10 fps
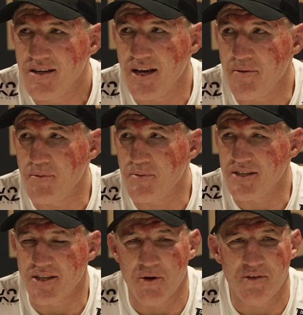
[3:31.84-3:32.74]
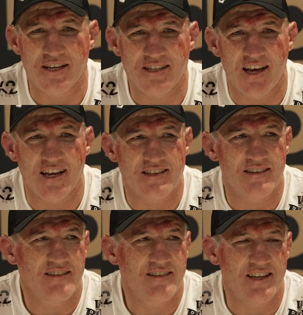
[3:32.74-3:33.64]
yeah, I'm a bit slower these days,
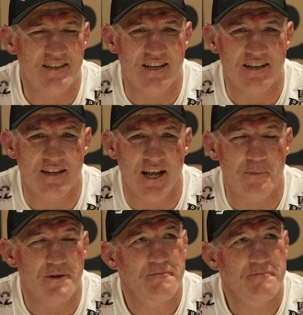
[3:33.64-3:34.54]
and it happened.